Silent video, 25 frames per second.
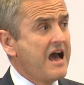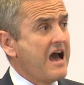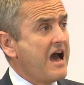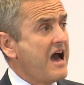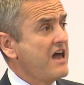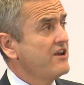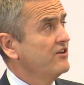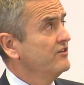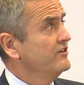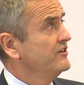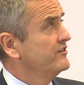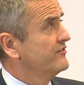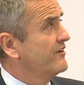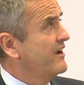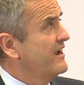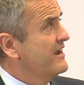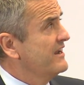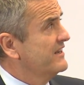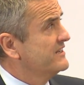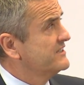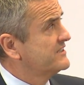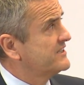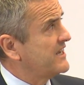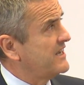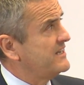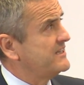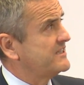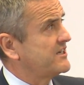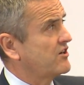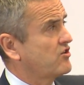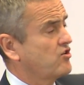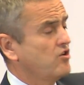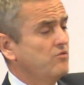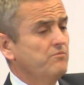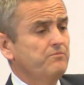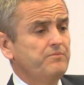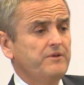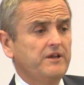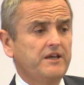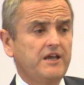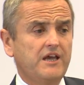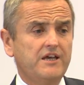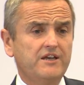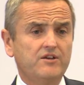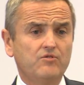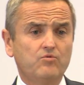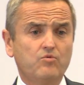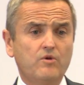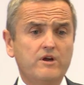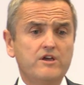And on the right-hand side is a
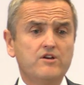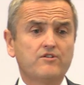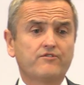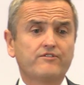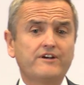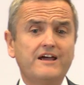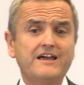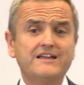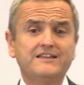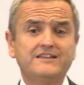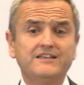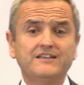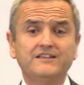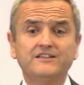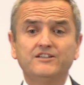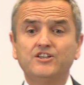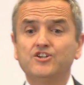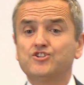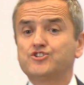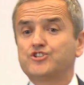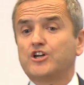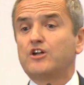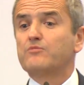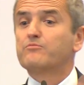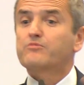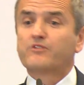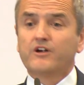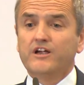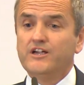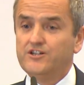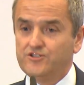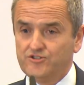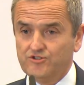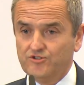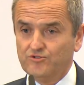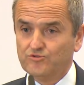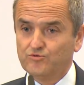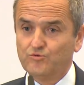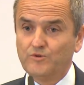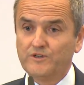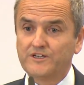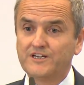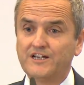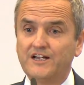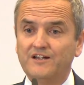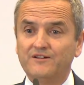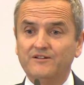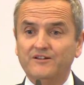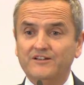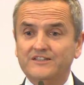complicated way of writing the Sharpe ratios,
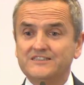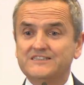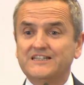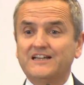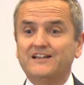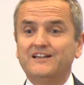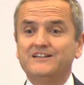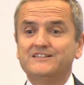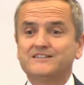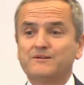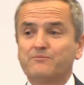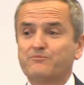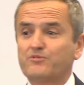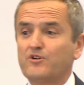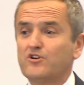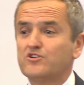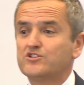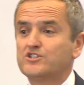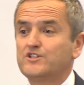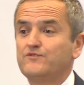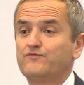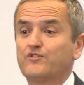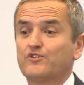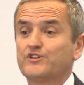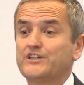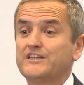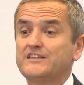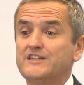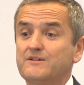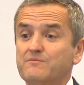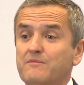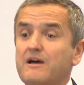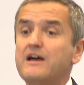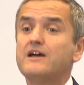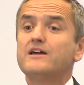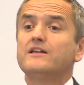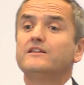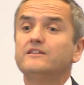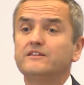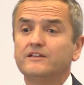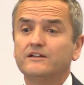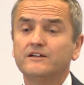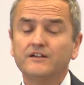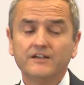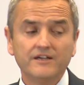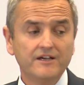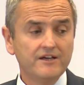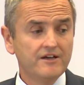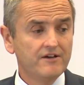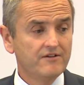what is a, is a proxy for the demand
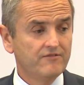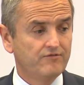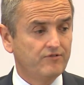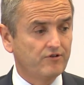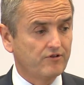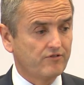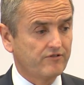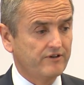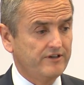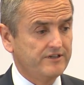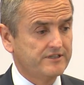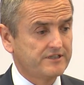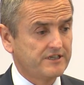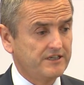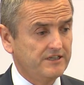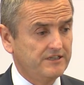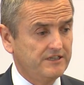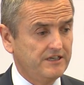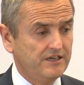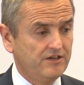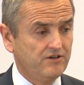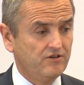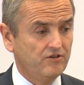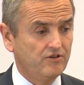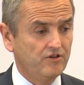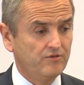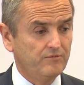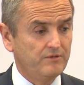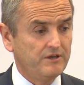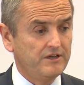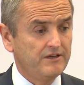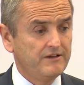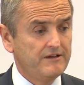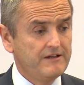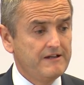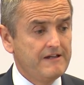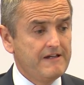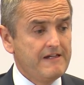for risk in the economy.